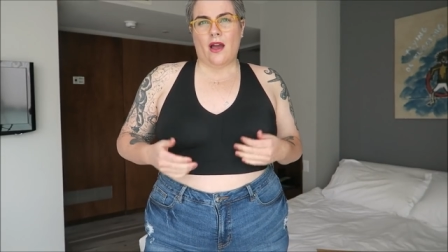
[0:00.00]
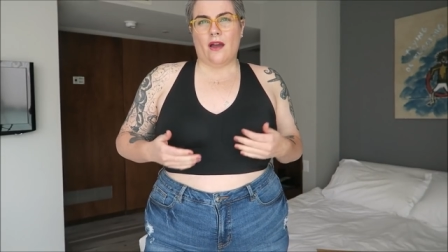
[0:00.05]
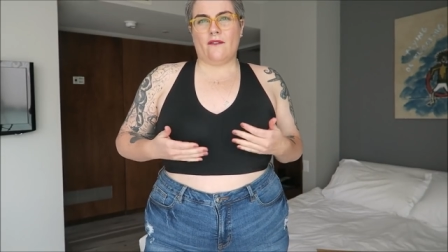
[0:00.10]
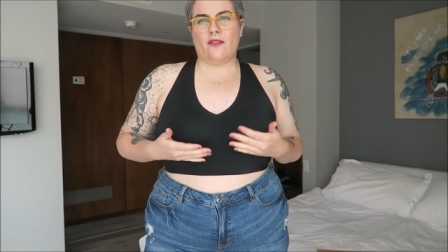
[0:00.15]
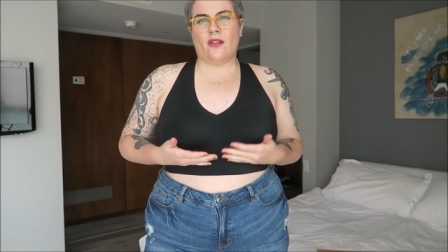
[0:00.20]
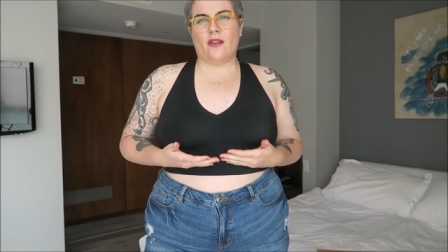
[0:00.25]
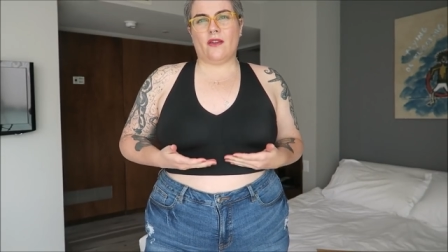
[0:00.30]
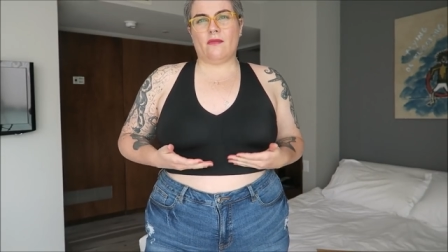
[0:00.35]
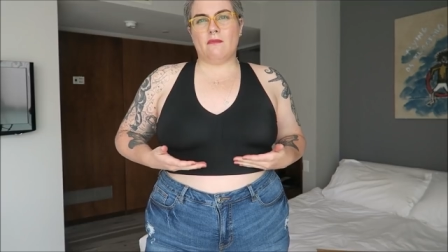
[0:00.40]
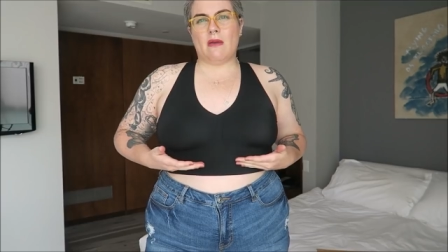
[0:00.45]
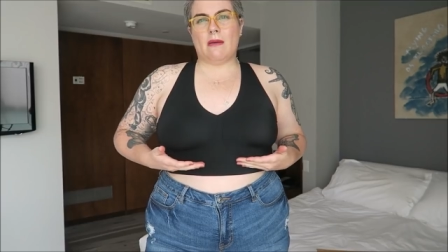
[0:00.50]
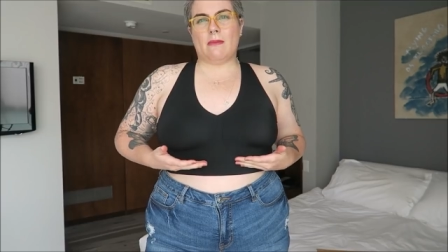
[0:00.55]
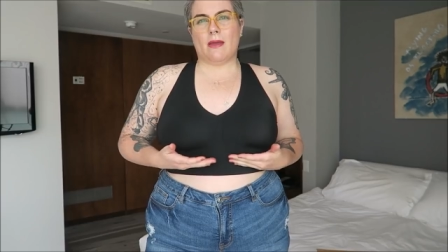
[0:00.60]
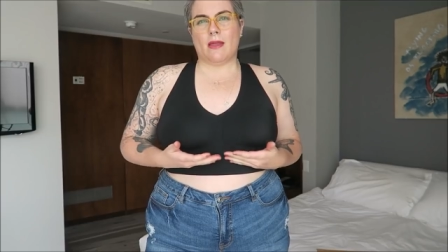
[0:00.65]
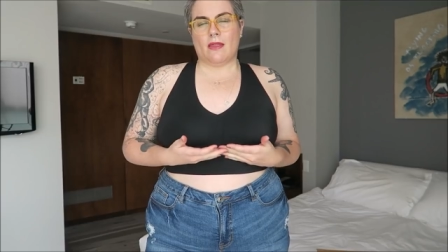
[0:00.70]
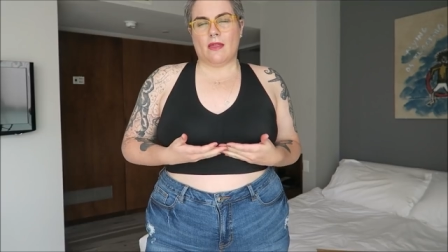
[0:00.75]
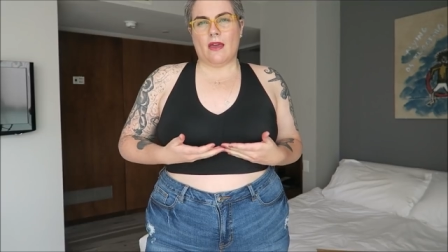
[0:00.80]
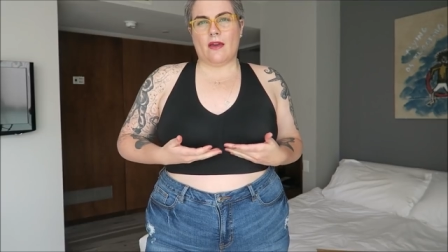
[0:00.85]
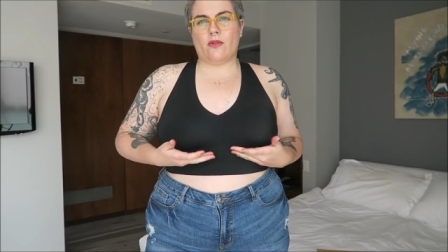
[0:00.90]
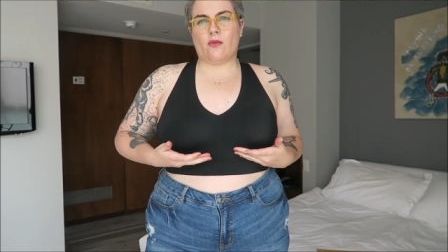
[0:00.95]
I feel like maybe
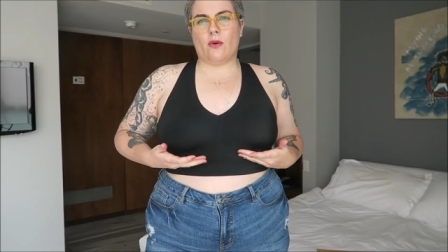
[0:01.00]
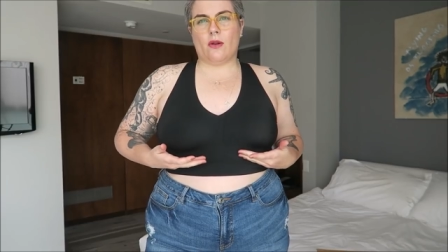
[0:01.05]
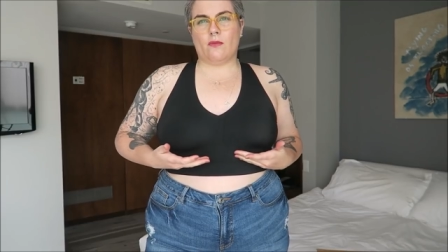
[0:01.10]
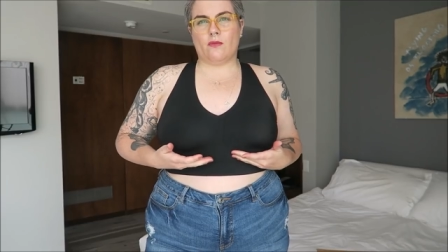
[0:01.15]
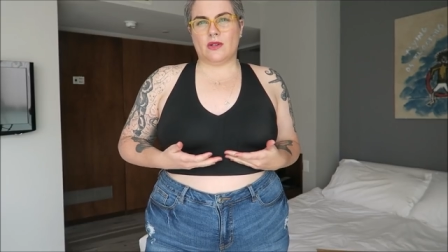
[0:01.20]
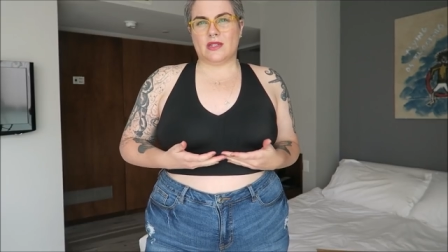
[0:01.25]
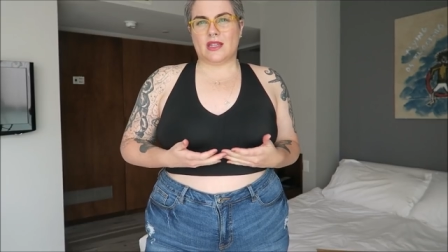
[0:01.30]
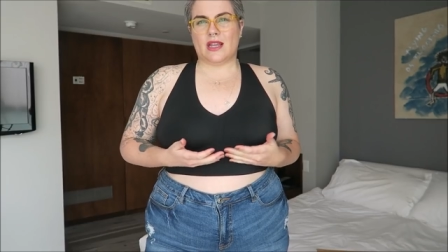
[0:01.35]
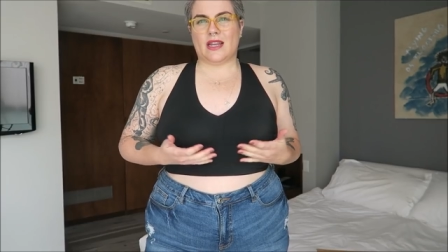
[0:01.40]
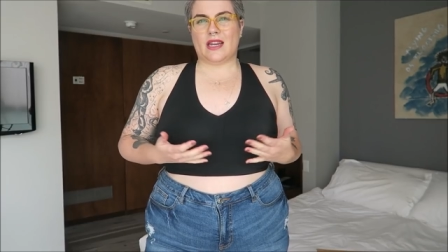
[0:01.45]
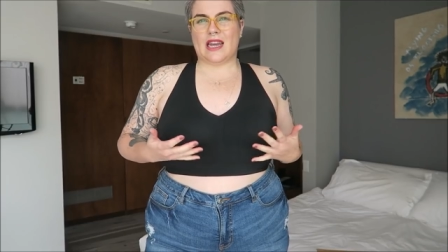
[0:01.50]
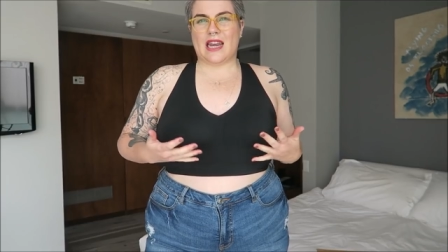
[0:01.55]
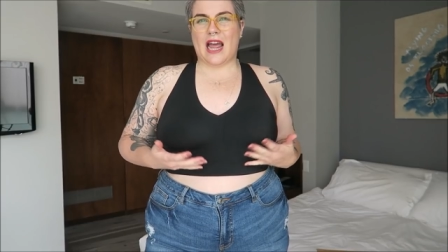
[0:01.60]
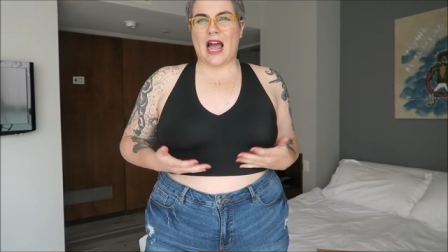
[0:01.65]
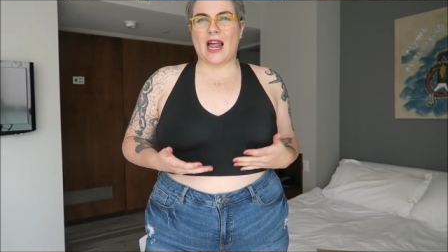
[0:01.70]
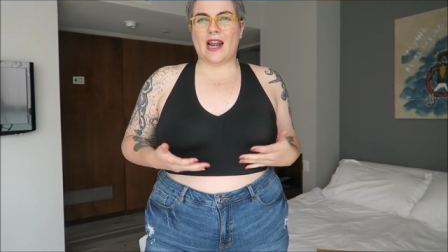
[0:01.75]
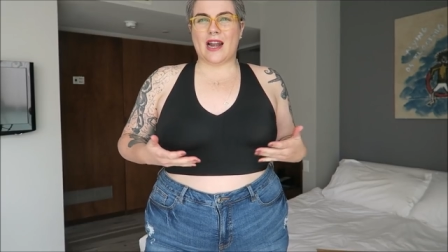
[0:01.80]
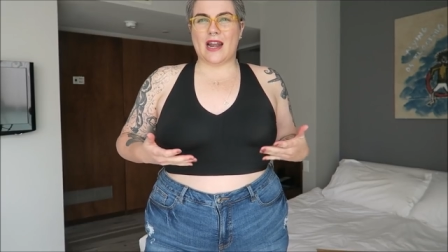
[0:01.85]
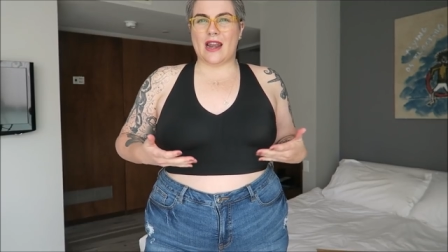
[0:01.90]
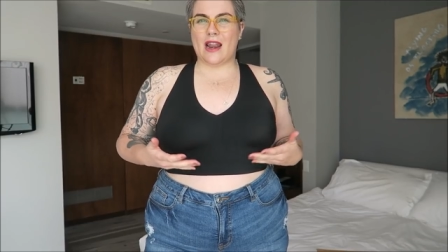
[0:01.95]
maybe the other one was like
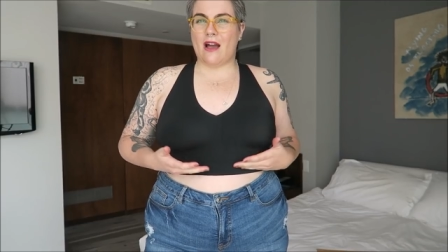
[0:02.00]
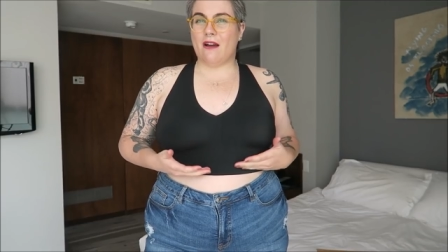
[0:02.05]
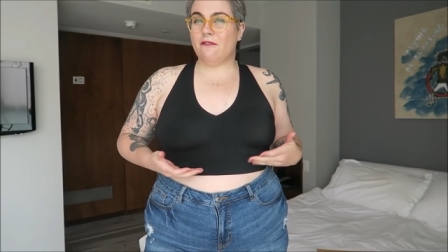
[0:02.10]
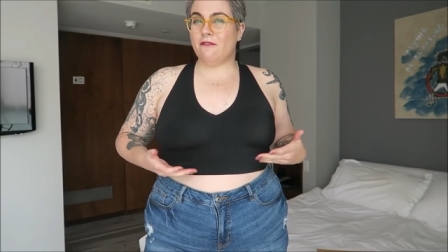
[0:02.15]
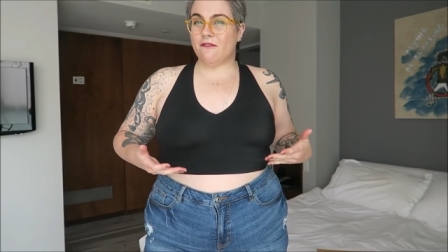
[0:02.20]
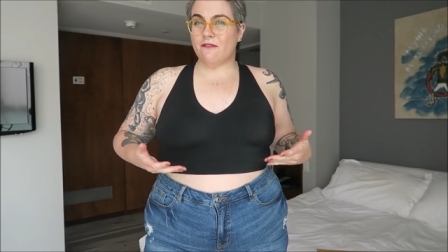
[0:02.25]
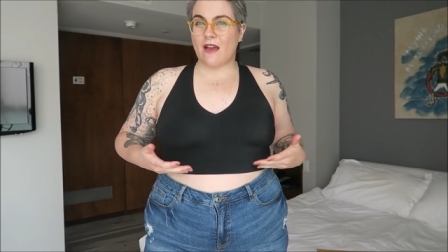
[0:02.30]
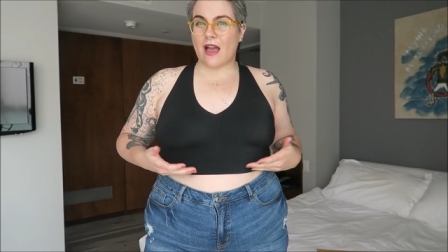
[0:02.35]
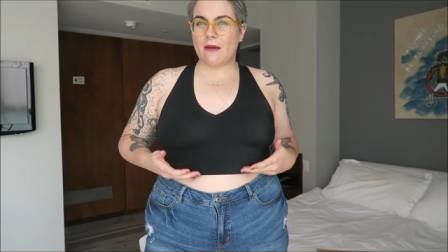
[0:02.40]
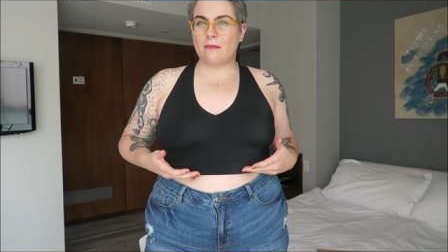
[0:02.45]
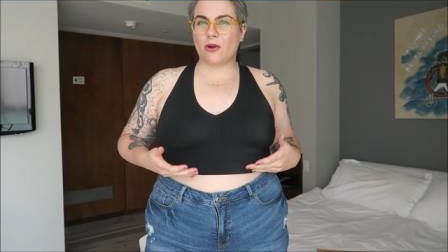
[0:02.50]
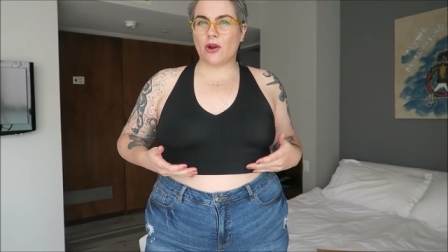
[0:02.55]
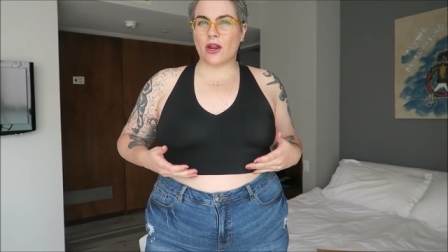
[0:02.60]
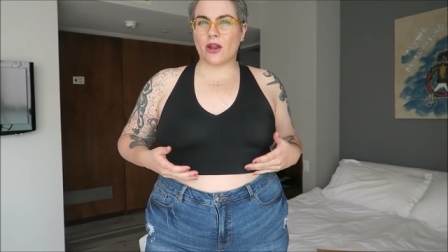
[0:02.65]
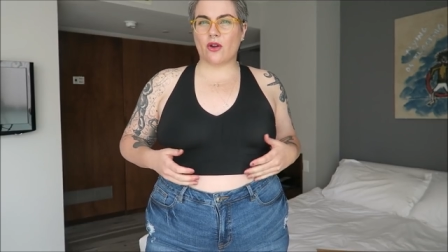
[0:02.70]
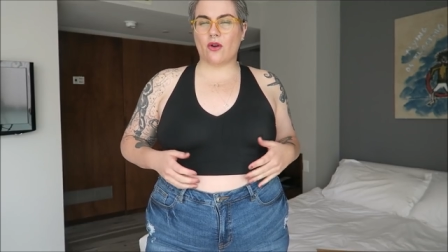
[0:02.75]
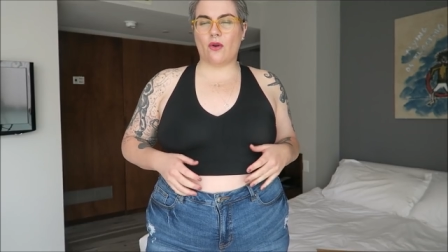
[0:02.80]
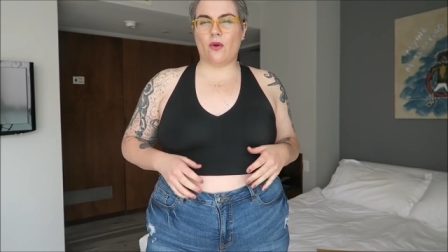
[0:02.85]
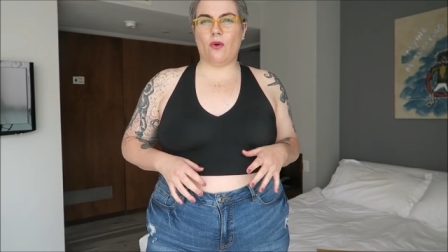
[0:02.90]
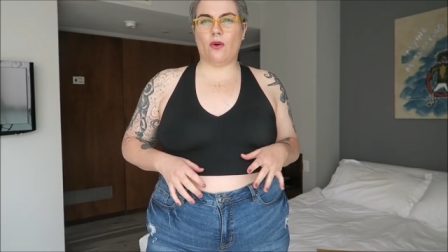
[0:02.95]
not enough
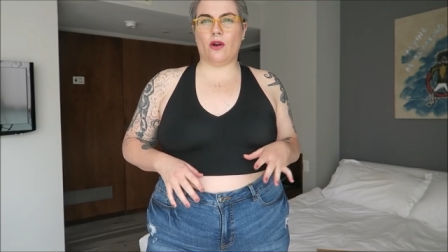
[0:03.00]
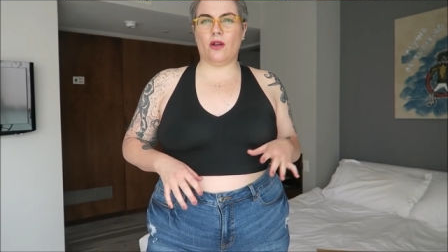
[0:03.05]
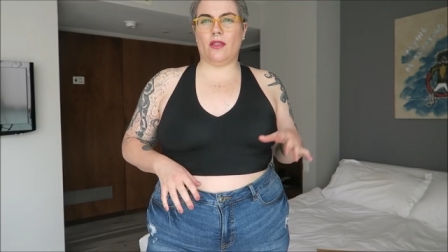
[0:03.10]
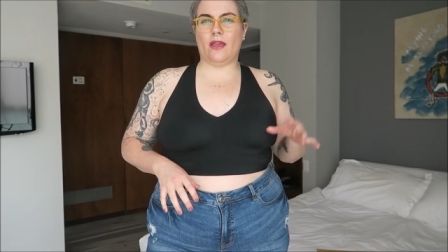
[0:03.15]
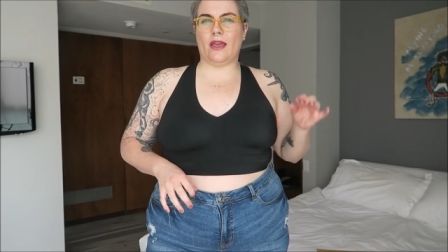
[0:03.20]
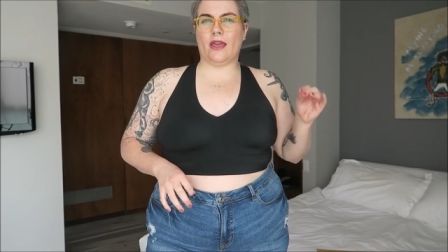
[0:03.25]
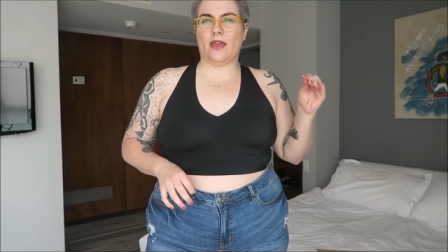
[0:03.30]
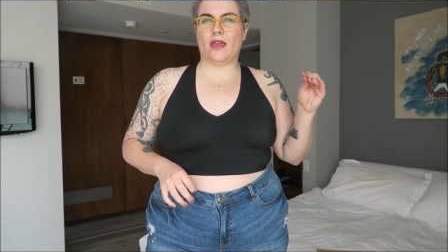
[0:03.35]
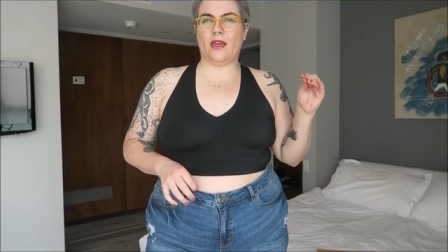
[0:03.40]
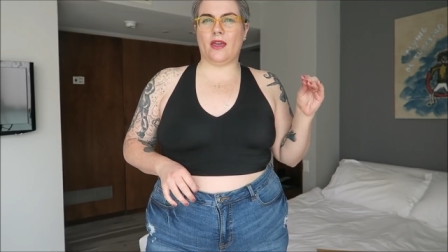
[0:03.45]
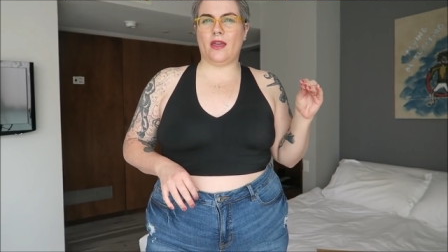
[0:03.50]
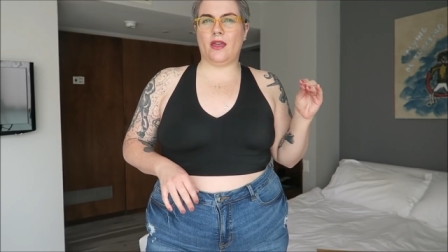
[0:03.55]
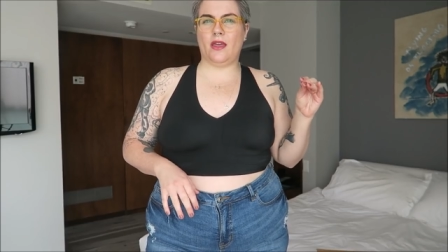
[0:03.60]
fabric or like